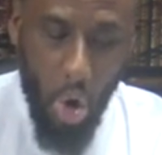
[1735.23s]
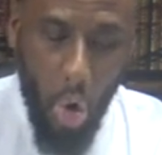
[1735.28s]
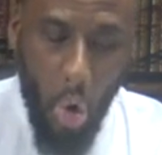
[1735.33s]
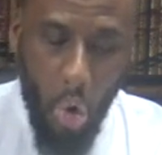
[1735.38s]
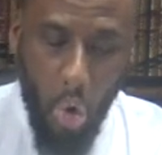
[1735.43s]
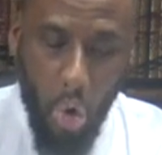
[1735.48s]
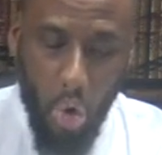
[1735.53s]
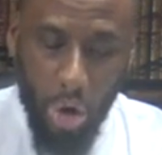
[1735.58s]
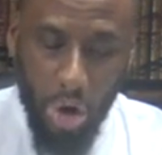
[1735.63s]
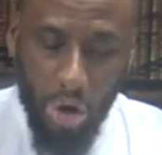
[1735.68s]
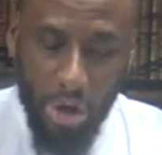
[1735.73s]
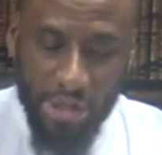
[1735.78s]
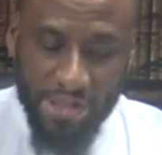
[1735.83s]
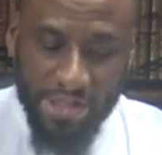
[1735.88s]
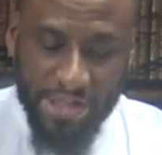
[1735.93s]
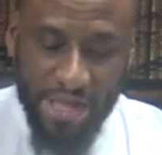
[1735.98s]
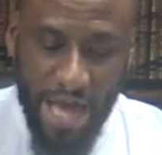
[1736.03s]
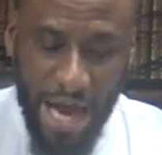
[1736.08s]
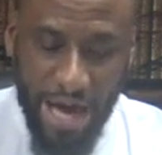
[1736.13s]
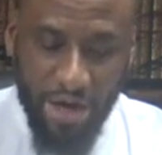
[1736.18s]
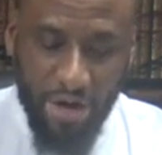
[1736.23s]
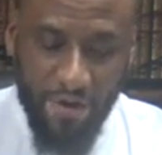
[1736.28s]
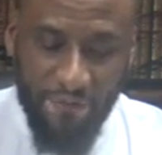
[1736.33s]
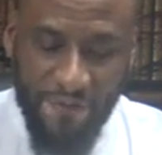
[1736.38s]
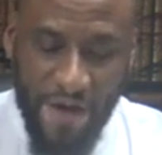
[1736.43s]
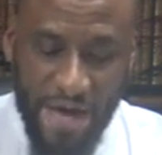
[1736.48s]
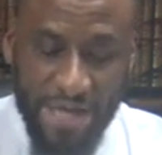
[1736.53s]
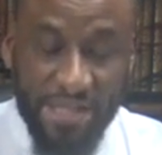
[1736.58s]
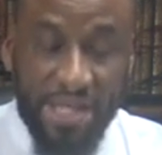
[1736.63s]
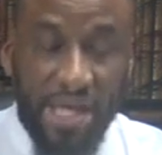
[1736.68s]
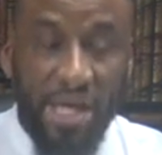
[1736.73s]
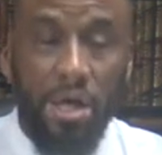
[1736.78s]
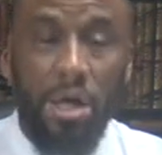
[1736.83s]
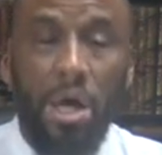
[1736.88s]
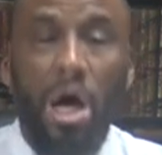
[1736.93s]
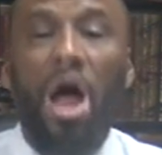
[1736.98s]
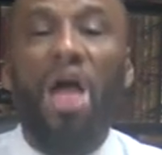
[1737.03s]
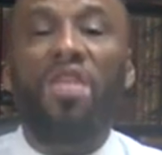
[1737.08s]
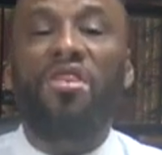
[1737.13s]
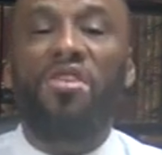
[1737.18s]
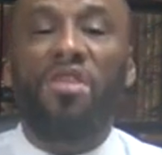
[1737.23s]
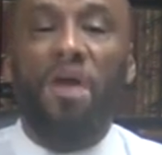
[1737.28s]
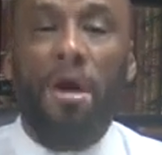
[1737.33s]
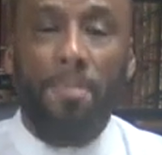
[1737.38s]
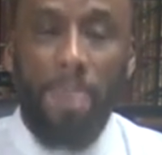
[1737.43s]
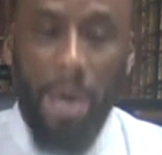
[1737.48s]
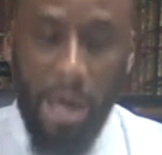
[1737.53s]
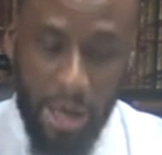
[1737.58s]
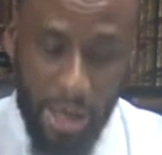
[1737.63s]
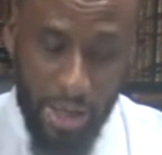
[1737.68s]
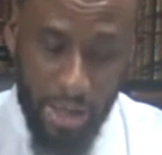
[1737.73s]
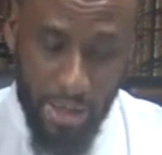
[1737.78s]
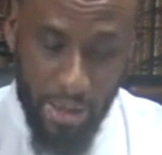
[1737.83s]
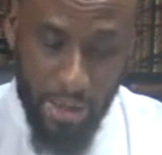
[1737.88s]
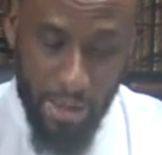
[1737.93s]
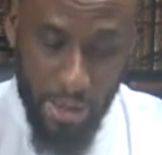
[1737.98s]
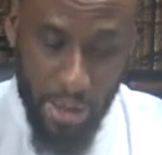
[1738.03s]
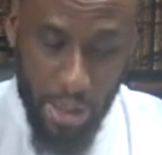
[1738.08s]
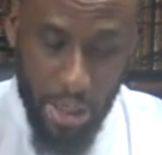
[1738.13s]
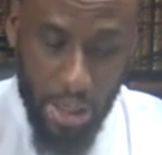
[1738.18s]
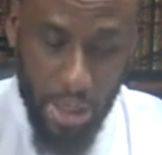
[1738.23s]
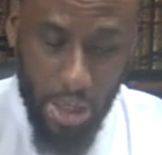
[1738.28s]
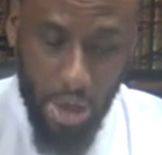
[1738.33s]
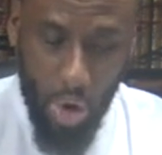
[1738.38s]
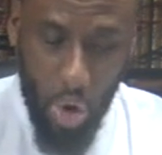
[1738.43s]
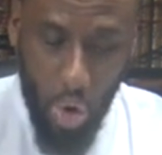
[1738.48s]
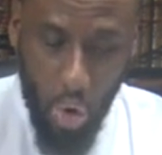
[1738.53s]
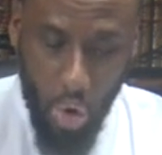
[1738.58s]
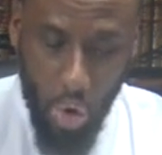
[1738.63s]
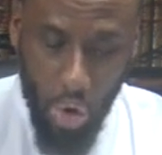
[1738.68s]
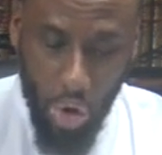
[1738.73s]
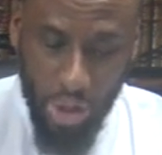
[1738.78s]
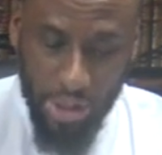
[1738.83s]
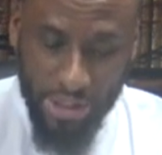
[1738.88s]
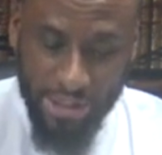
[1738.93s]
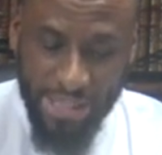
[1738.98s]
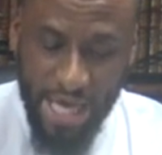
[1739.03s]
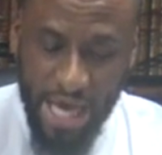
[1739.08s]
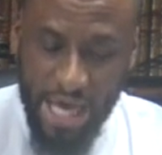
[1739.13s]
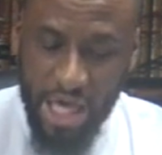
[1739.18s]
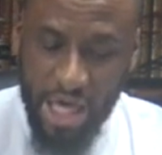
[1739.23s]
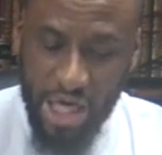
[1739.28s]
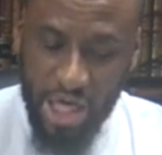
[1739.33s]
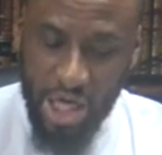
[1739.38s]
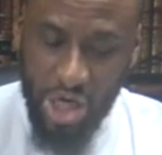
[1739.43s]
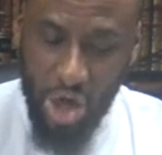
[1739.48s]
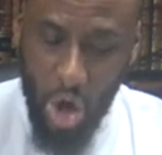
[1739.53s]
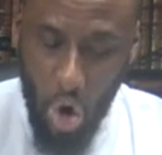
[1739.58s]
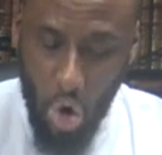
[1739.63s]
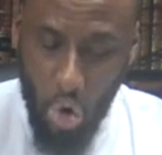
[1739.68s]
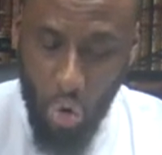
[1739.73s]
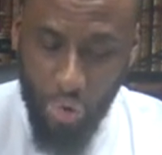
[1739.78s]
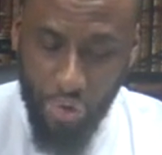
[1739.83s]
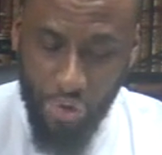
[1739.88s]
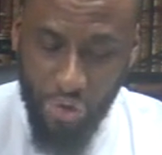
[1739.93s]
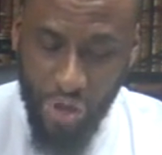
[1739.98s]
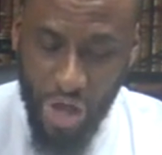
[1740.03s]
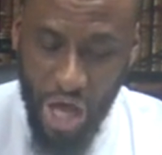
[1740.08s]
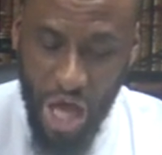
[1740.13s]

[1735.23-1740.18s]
or sacrificing, a dhubh, or taking an oath,